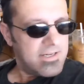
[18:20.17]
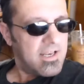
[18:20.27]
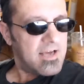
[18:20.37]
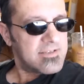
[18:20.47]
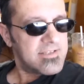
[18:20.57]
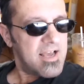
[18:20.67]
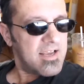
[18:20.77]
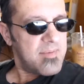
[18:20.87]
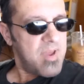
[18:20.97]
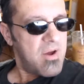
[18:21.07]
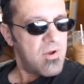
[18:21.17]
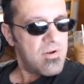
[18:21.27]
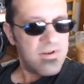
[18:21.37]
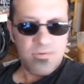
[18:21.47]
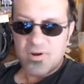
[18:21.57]
Lock, stock, and barrel.
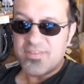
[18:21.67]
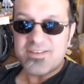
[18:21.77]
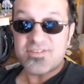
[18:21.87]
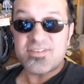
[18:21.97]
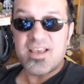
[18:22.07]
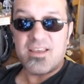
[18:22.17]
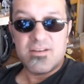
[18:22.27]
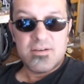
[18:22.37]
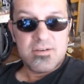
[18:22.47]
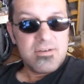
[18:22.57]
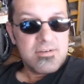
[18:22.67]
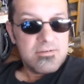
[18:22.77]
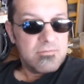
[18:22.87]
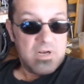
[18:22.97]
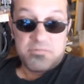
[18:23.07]
Why don't they just say,
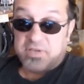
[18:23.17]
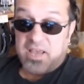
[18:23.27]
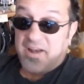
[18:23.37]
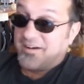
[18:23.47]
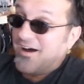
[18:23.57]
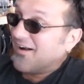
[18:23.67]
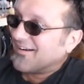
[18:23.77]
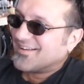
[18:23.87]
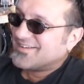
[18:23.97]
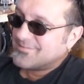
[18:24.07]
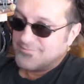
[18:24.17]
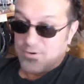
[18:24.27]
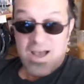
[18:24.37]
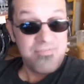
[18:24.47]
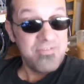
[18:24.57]
well, you got it all.
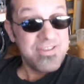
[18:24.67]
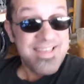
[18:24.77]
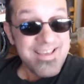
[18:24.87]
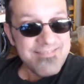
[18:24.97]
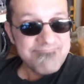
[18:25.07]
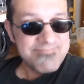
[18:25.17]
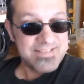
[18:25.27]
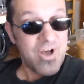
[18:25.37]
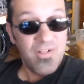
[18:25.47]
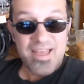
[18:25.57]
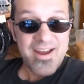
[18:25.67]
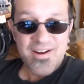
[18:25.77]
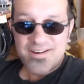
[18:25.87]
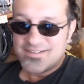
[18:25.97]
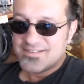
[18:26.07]
You have everything. It's all
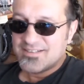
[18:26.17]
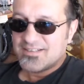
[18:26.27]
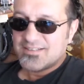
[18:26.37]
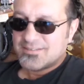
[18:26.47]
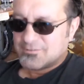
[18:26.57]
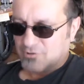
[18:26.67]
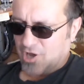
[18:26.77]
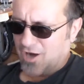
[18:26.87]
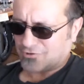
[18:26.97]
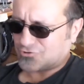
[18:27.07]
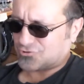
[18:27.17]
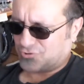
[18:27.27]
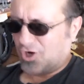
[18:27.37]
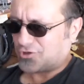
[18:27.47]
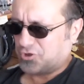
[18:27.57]
there. Lock,
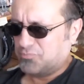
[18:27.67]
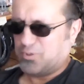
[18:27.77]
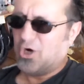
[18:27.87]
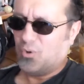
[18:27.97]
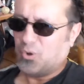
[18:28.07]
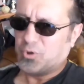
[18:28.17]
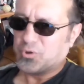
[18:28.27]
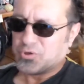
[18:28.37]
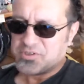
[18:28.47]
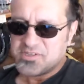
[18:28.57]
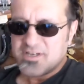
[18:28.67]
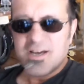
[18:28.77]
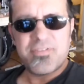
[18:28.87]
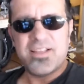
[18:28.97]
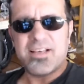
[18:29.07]
stock, and barrel.
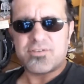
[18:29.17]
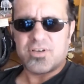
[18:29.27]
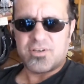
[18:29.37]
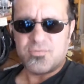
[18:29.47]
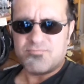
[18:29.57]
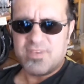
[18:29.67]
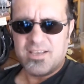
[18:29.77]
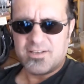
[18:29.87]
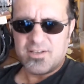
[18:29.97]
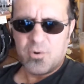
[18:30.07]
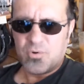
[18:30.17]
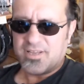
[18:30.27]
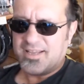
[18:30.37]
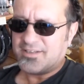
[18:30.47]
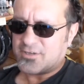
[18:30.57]
I think that's an old
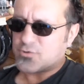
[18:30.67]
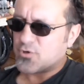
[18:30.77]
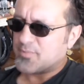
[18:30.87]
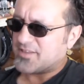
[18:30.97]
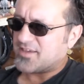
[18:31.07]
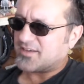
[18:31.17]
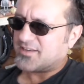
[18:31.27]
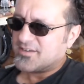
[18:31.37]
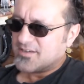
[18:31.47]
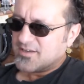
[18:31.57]
English term, I think.